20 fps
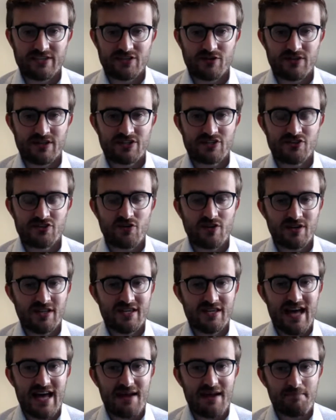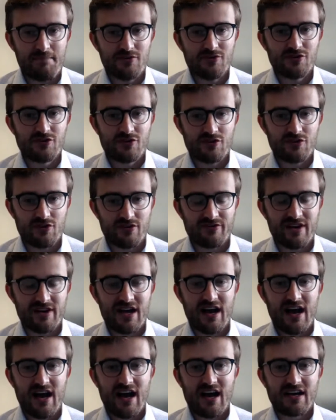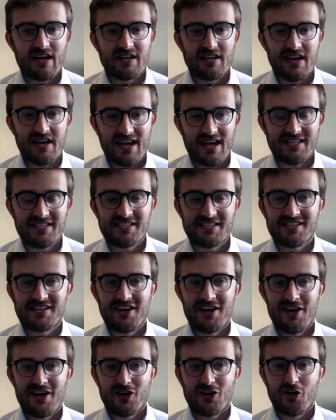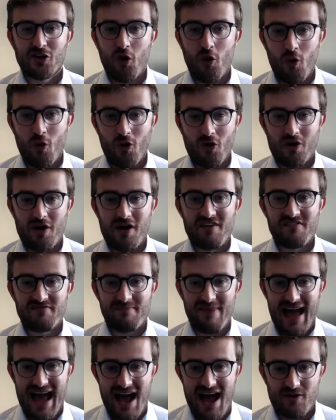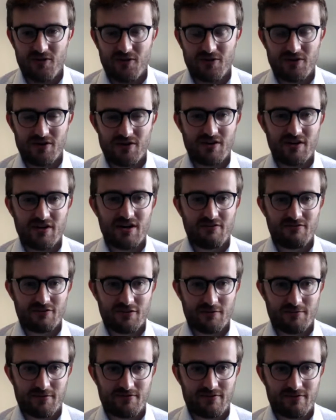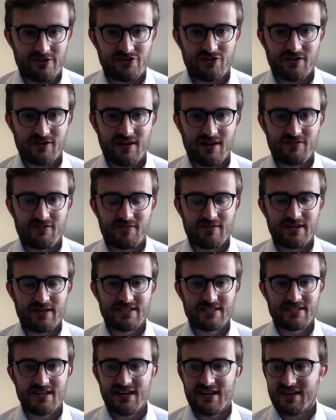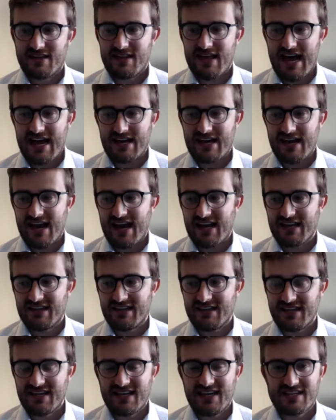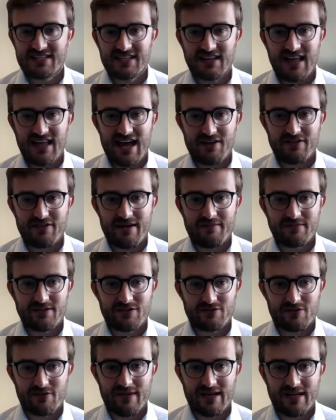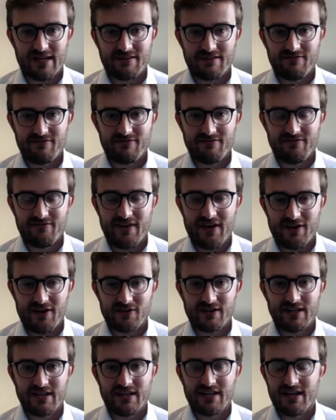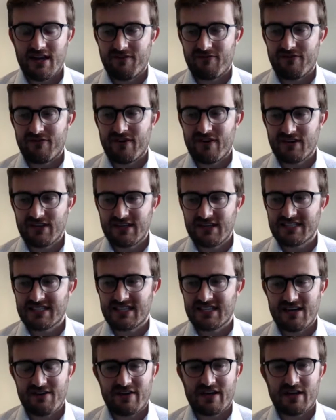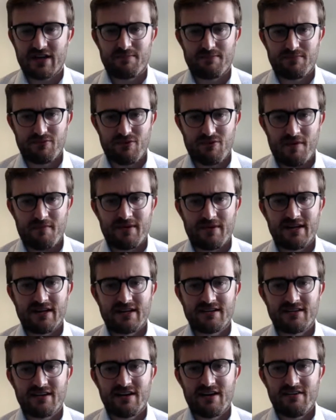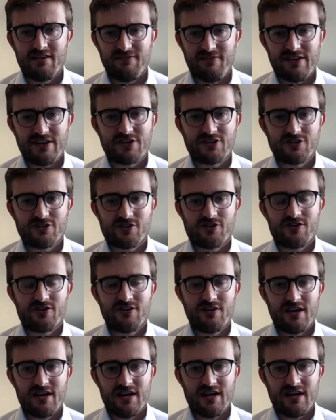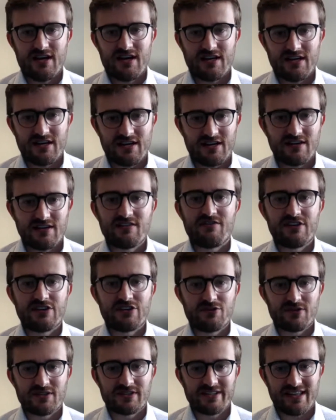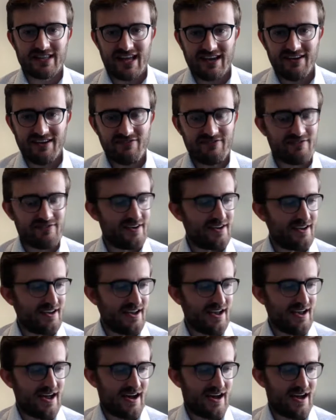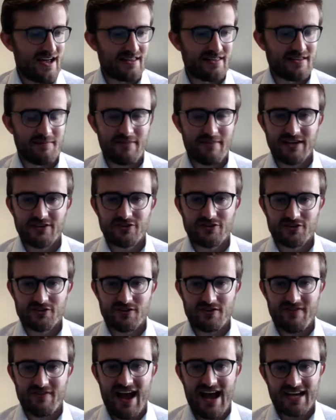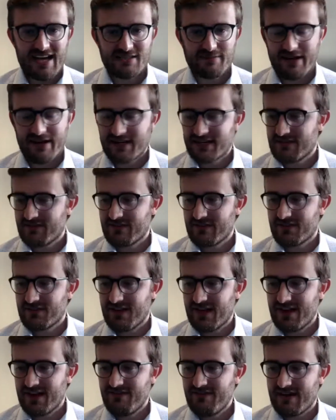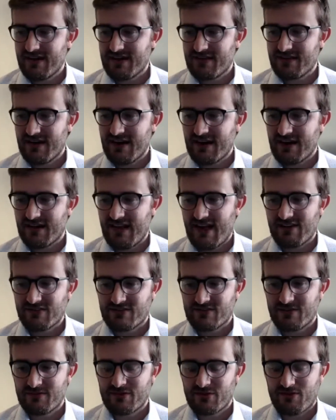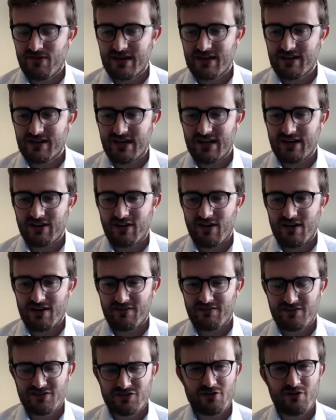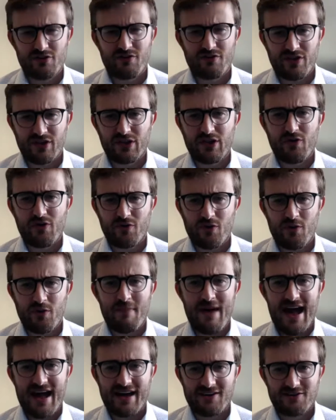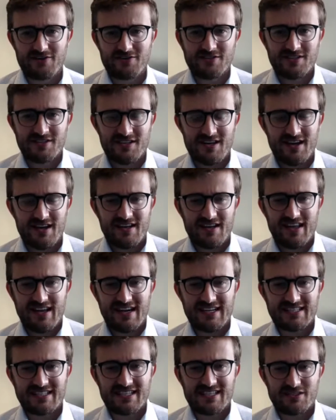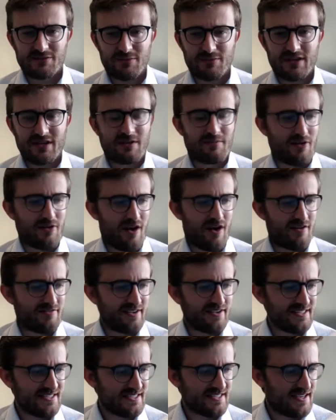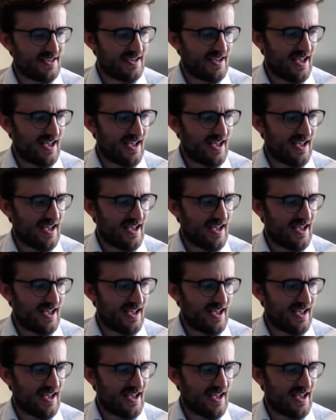So historically, that preserved a nice core of power for the provincial governments that I think has allowed them to remain a fairly significant, prominent feature in an individual's life and the major sort of aspects of their life, and allows them to regulate a lot of sort of the local matters that exist within a province.